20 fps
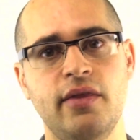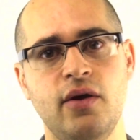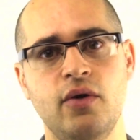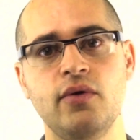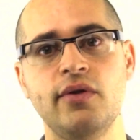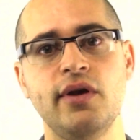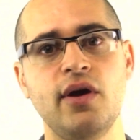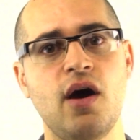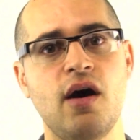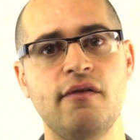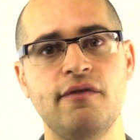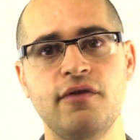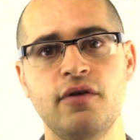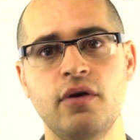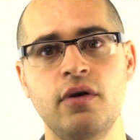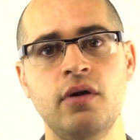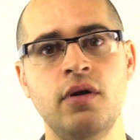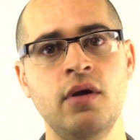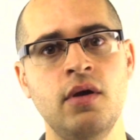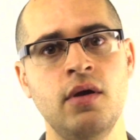They only
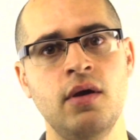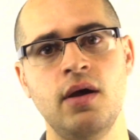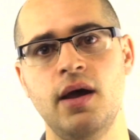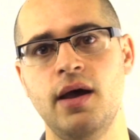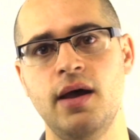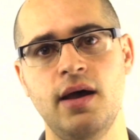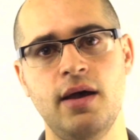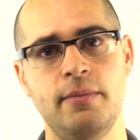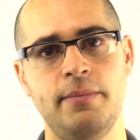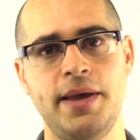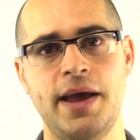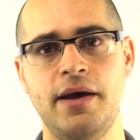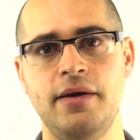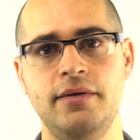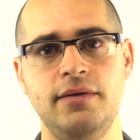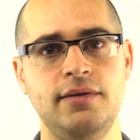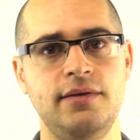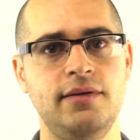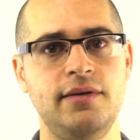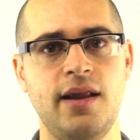offer
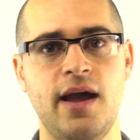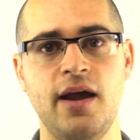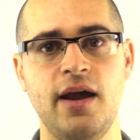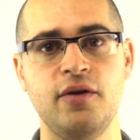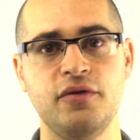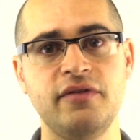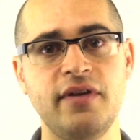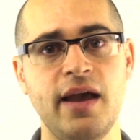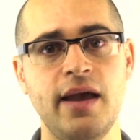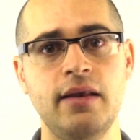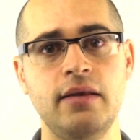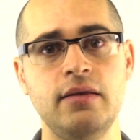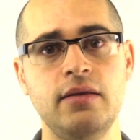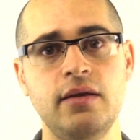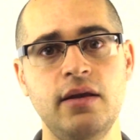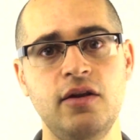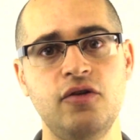about 9 or 10